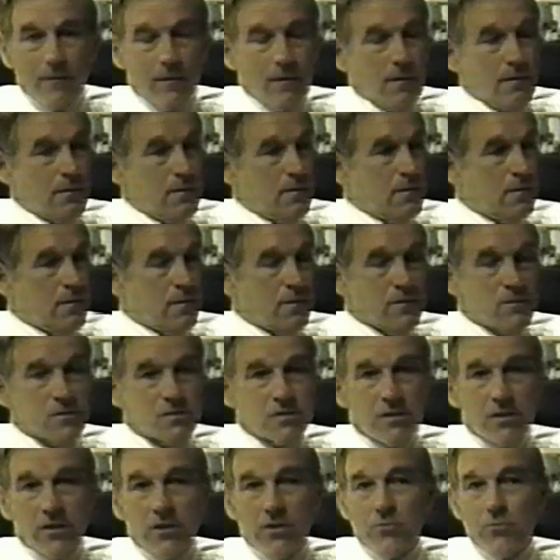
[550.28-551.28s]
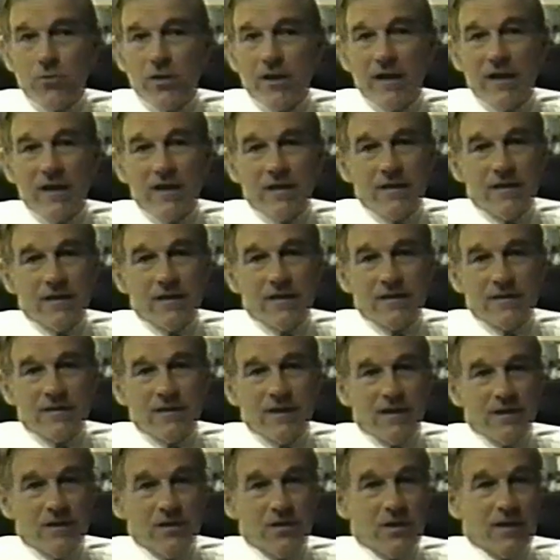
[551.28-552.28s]
There's no way
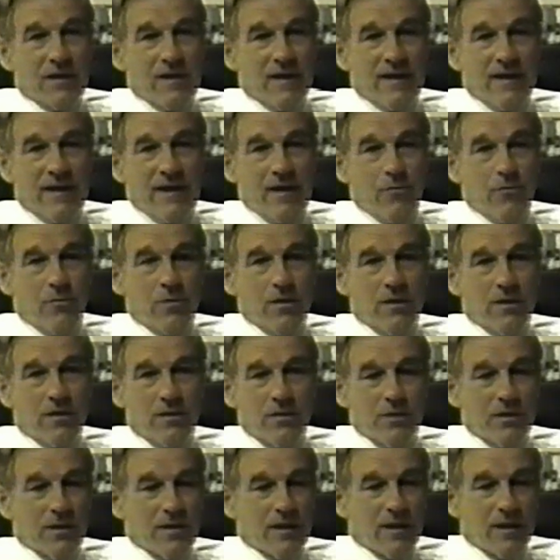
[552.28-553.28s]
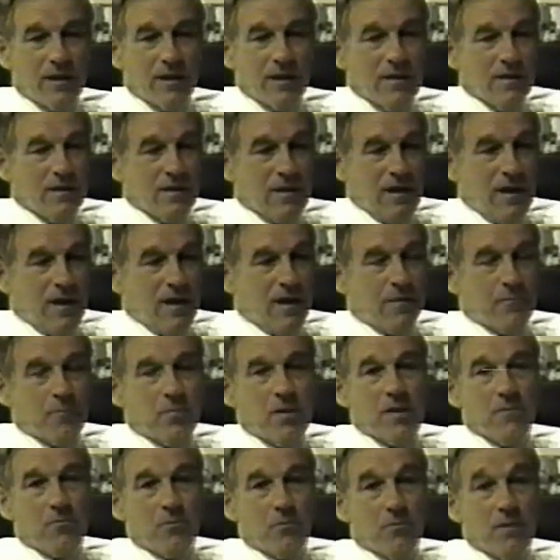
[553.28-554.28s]
that you can get out with
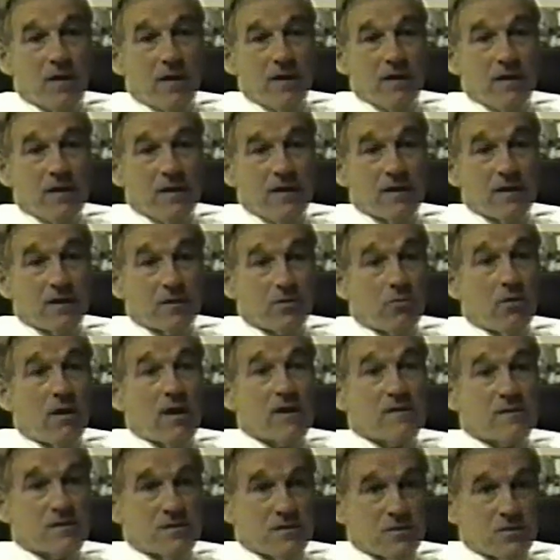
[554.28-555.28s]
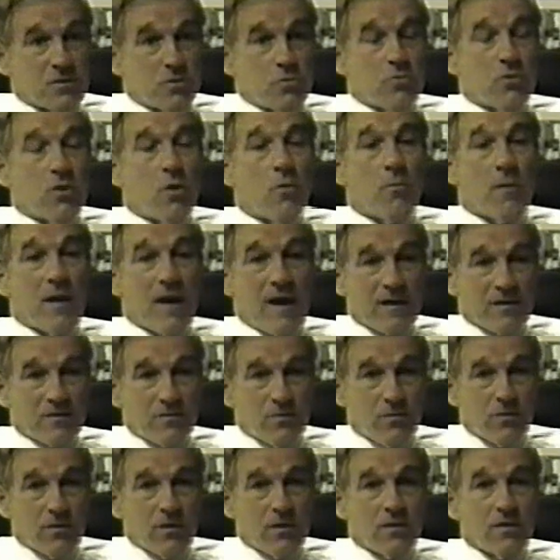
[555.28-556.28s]
paper money in a crisis. You go back to
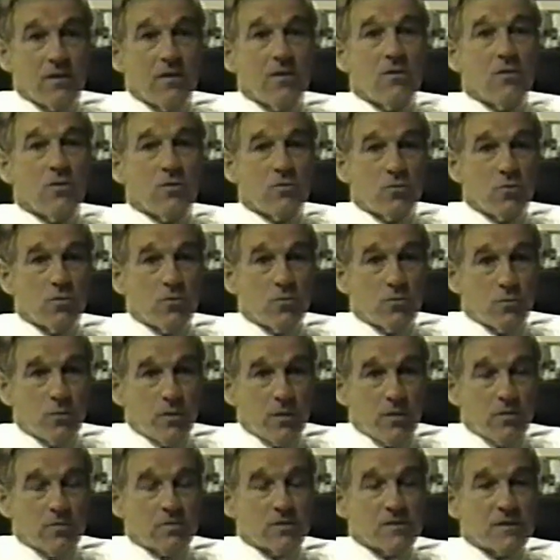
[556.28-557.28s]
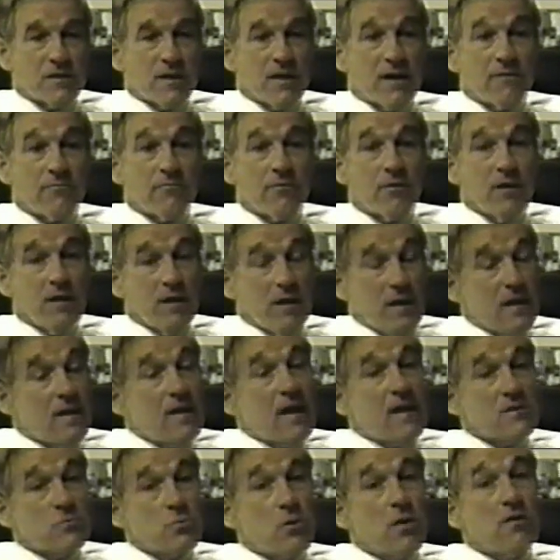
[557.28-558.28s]
the real stuff. And
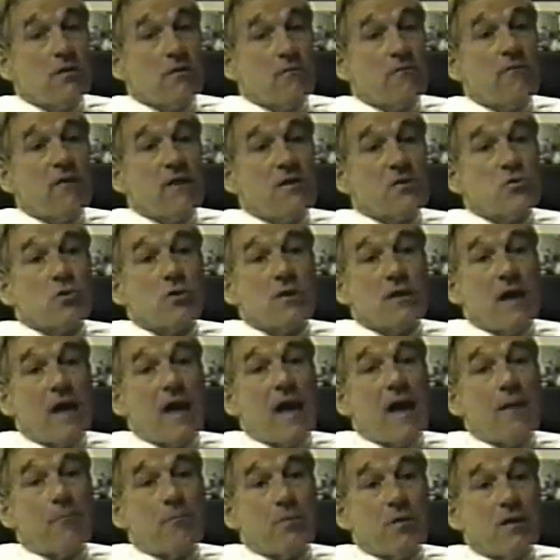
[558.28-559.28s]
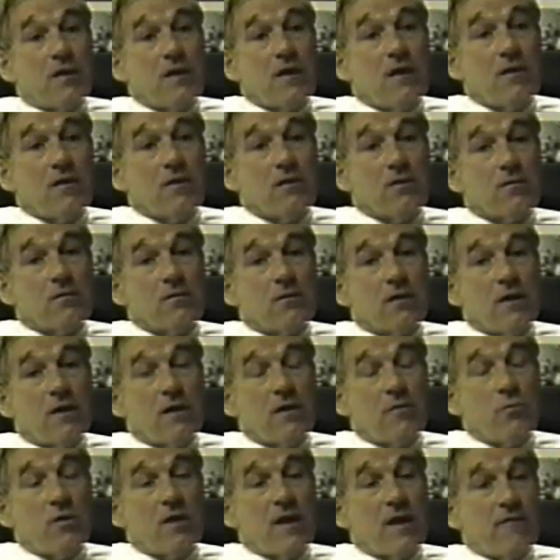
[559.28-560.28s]
that's what will eventually happen here.
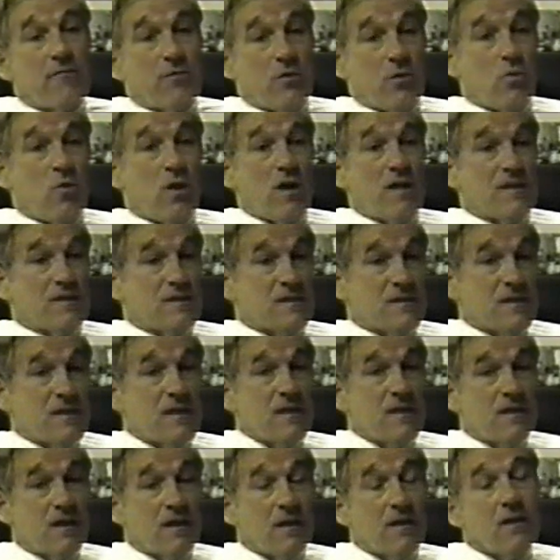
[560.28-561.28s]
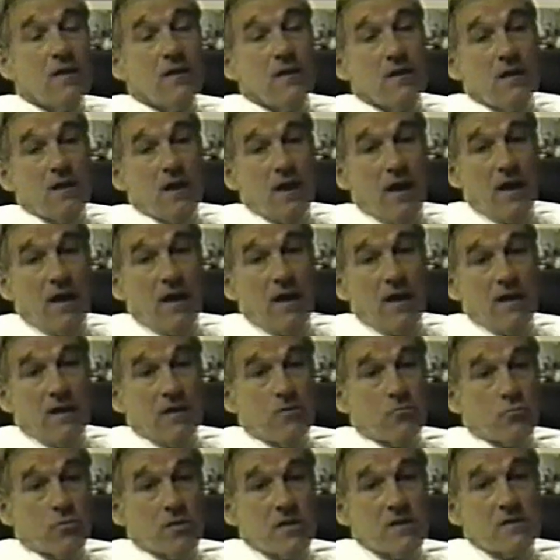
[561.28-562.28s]
We haven't quite seen it in
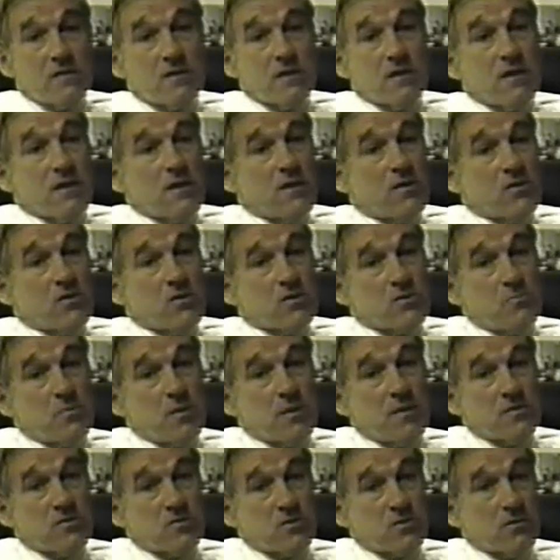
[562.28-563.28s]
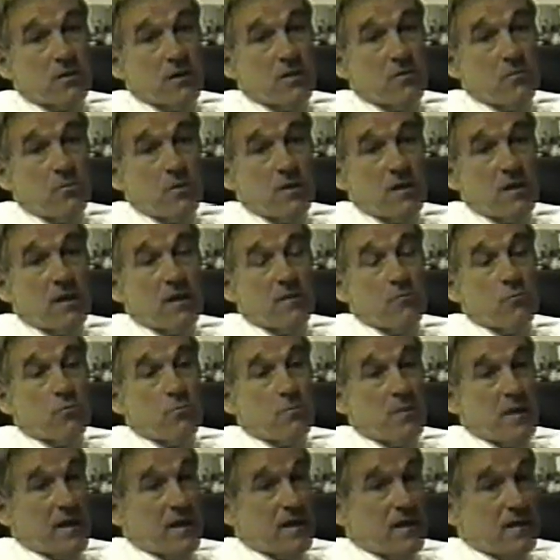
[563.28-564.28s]
recent years, but certainly when they were
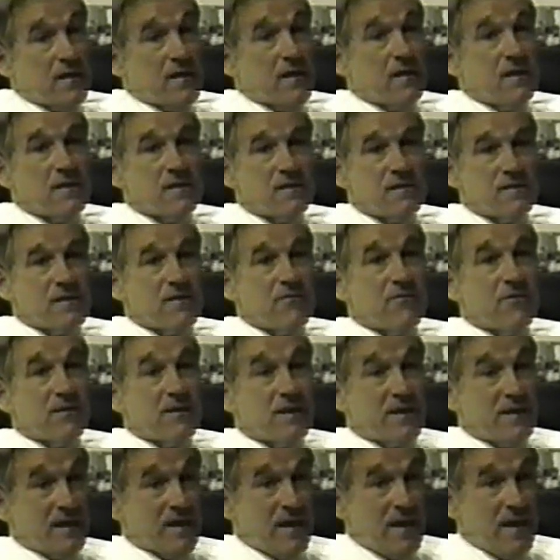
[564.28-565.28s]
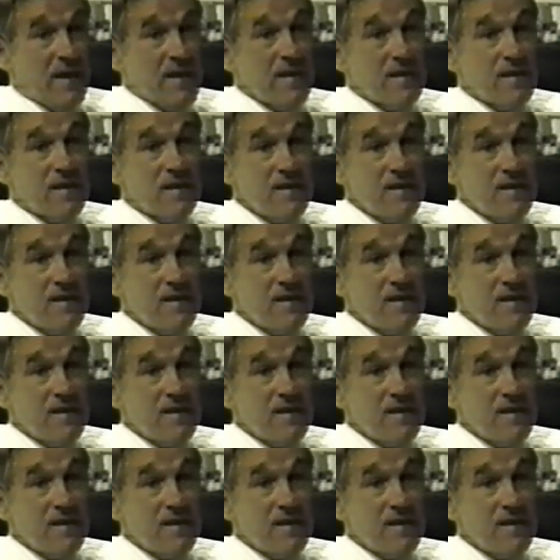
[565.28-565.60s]
panicking in 79 and 80,